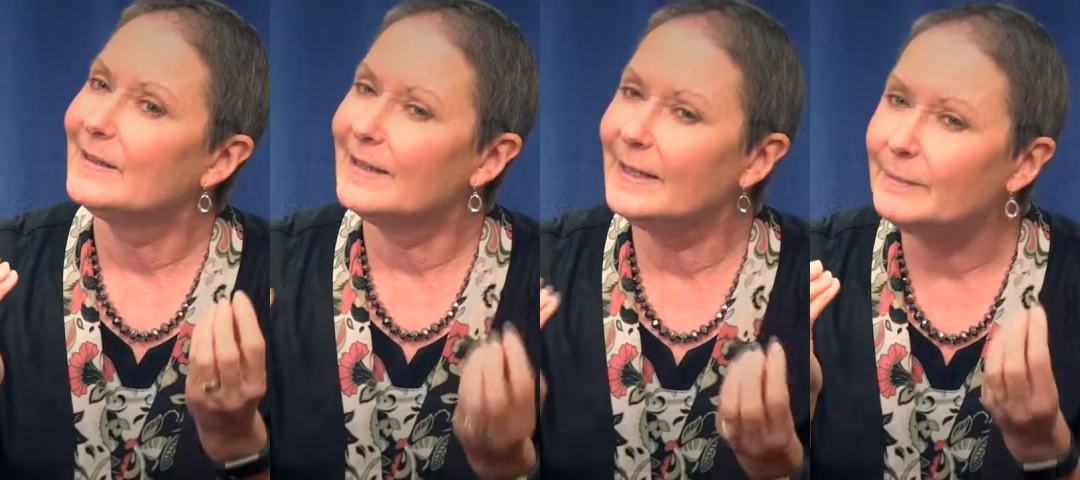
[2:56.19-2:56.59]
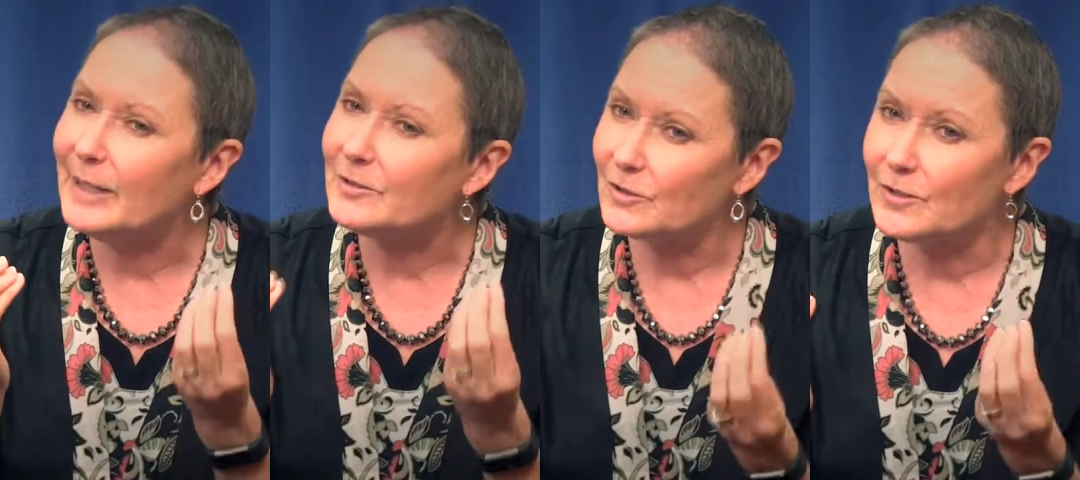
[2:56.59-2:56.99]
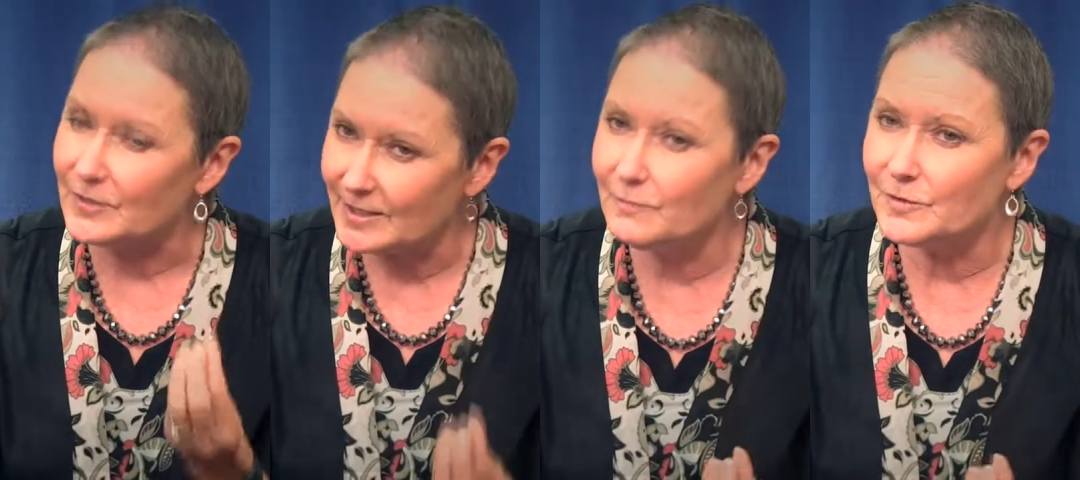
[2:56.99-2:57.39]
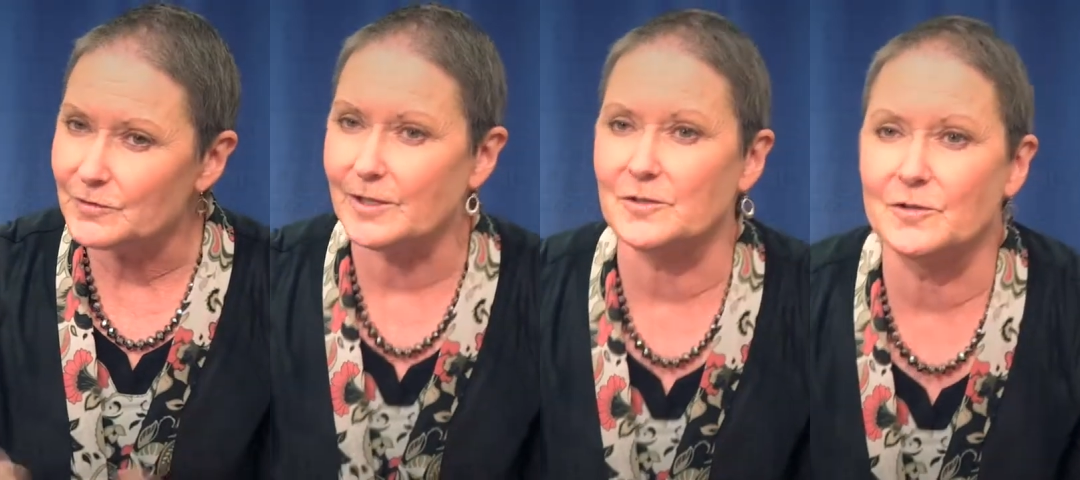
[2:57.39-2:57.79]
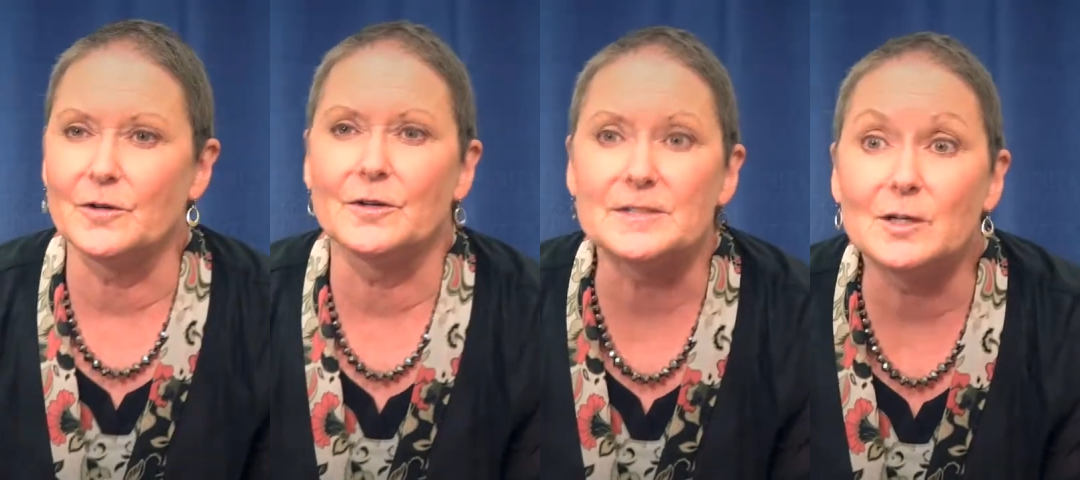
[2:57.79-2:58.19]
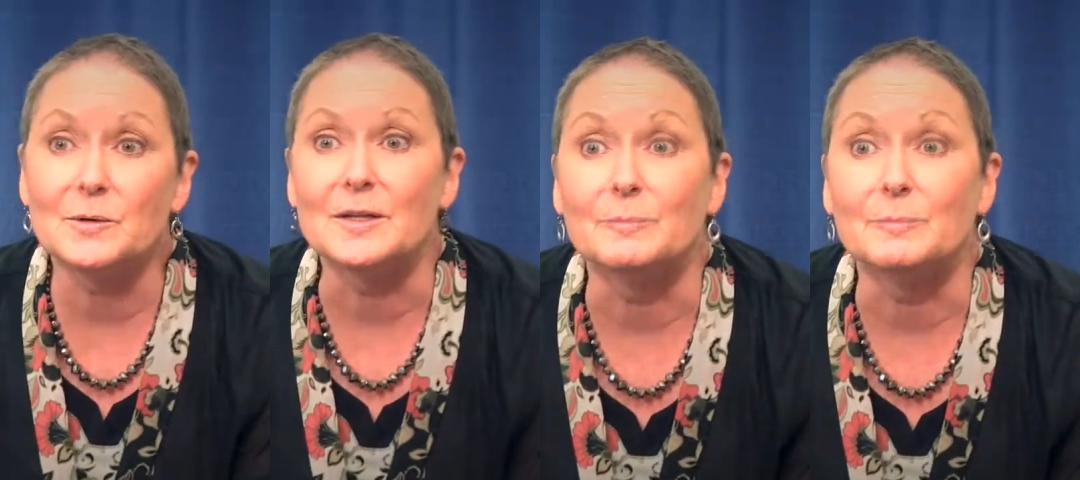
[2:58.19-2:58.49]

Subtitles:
make sure there's infrastructure there to deal with